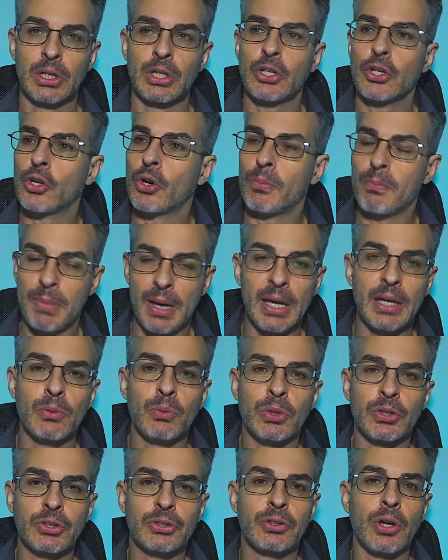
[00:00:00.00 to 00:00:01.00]
Men
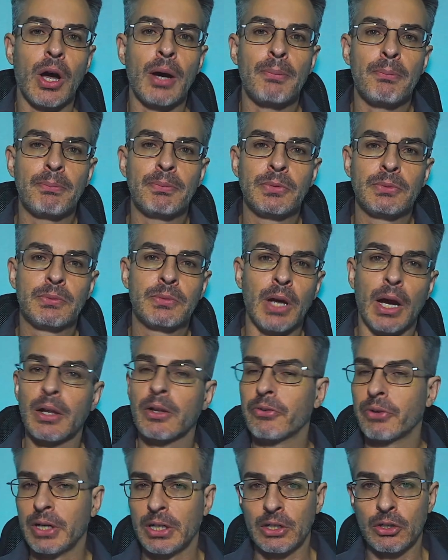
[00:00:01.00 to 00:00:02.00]
will stop
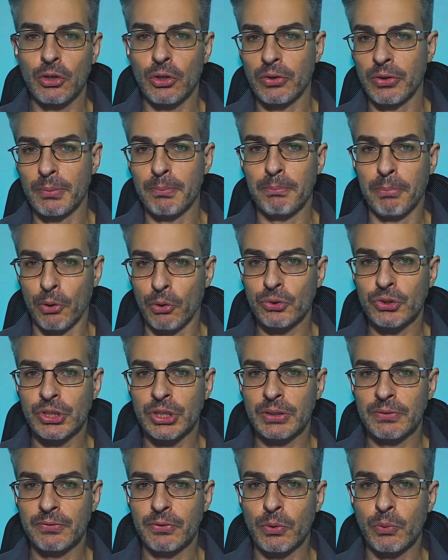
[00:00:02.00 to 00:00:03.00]
tolerating all the
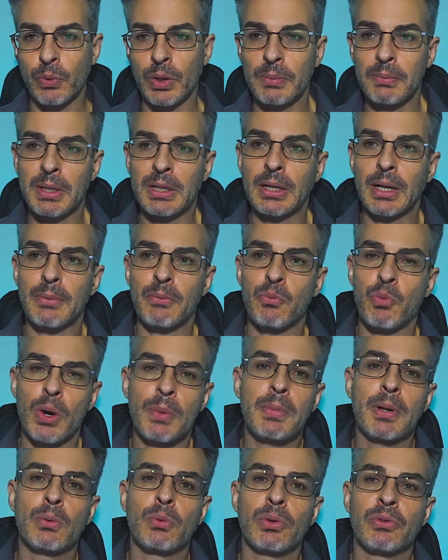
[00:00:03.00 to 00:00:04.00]
bullshit from women, and
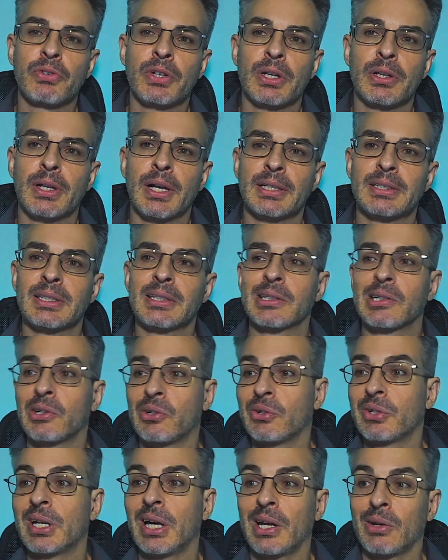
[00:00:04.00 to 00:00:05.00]
women will realize, like,
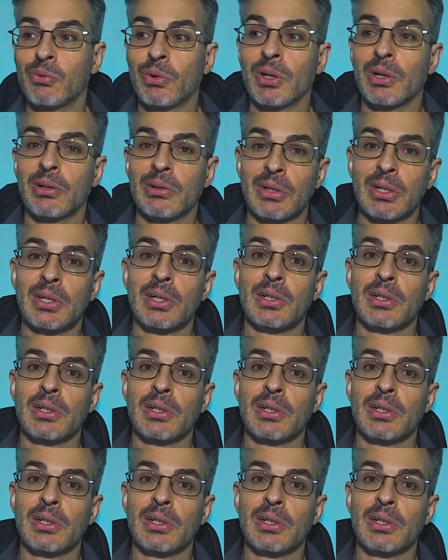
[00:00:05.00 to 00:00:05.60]
okay, well,